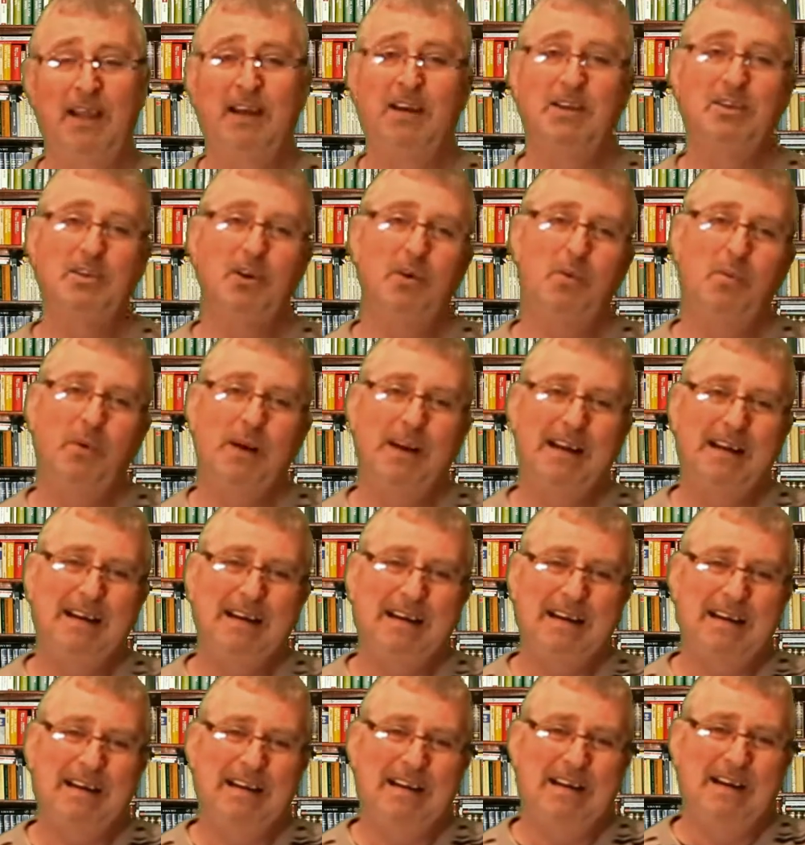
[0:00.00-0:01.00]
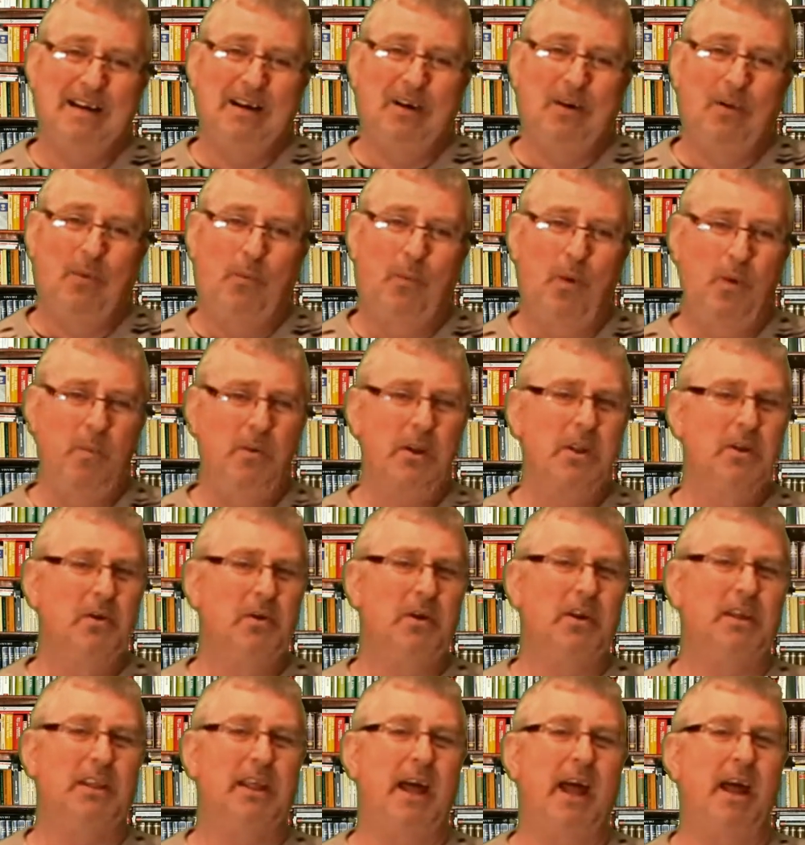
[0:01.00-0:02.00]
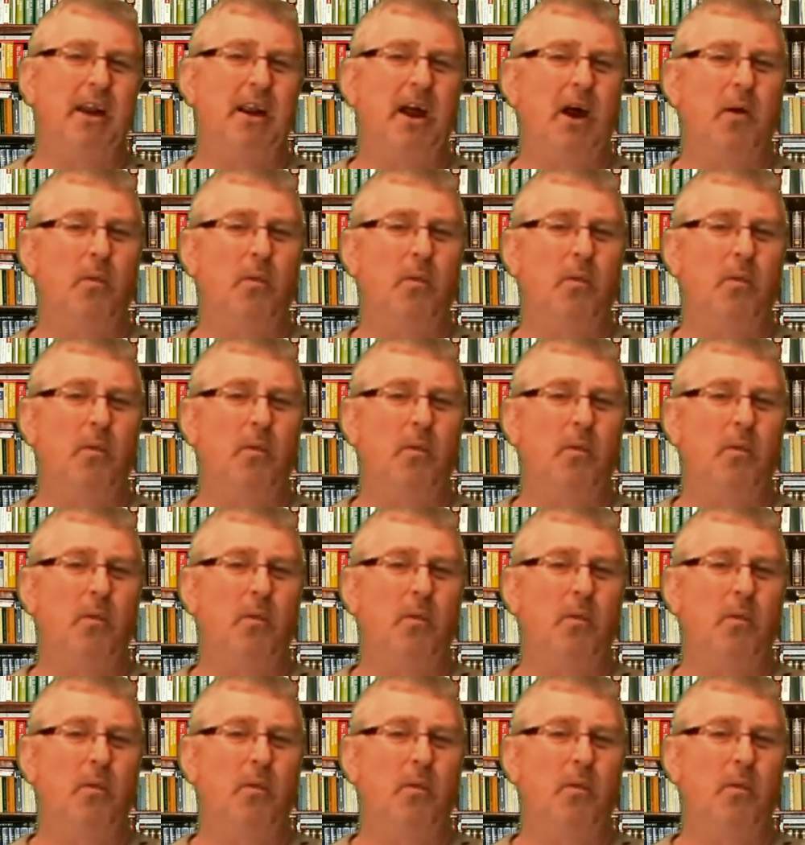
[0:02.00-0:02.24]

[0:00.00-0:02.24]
So when we look at that